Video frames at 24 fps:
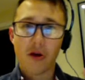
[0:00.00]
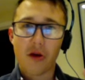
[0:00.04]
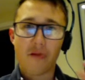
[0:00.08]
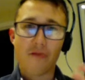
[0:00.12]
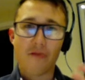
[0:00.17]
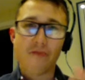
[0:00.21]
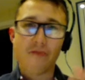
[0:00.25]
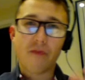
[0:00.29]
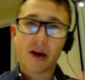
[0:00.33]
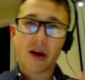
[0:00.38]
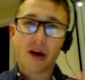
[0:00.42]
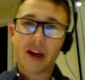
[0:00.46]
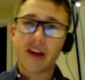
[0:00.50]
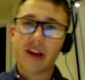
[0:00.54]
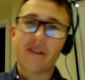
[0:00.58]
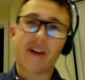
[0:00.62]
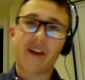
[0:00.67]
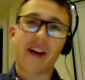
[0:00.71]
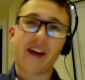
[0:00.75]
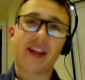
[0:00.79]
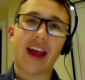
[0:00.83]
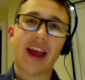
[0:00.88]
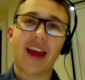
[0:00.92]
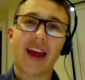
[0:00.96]
money
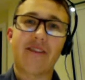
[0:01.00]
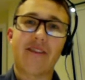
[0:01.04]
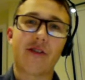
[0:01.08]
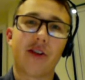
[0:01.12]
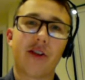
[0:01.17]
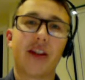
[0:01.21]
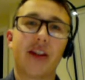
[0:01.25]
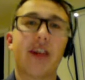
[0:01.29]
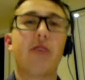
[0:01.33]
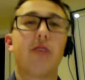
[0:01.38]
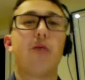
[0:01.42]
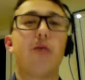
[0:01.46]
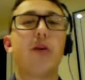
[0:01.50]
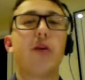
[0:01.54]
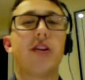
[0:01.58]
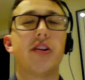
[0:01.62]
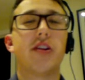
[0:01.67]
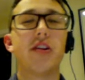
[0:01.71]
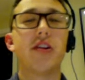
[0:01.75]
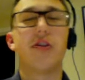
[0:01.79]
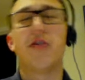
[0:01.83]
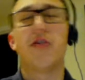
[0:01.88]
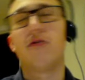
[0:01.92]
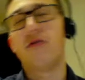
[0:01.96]
affects everything we
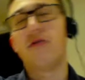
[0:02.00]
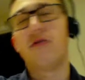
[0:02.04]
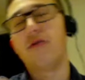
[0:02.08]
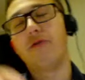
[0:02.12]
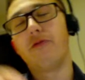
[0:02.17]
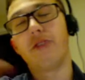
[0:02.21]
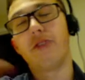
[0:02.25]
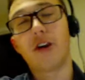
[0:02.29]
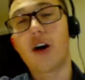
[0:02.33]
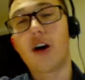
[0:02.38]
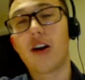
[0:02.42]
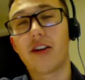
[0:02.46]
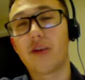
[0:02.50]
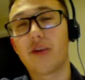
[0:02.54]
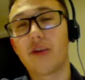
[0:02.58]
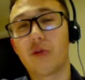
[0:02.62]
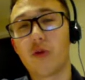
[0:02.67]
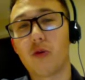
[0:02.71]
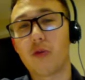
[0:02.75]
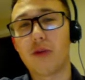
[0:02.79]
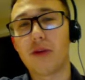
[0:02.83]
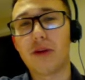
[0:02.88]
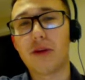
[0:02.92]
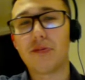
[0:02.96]
do regardless of
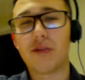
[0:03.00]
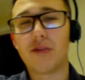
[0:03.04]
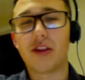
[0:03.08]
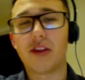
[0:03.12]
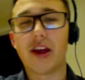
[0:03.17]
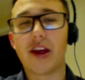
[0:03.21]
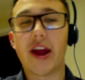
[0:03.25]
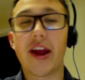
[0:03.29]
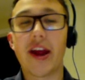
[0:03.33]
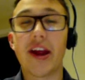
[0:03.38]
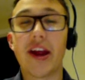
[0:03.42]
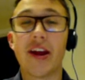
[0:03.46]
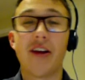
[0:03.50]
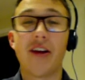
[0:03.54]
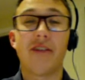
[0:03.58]
what people say.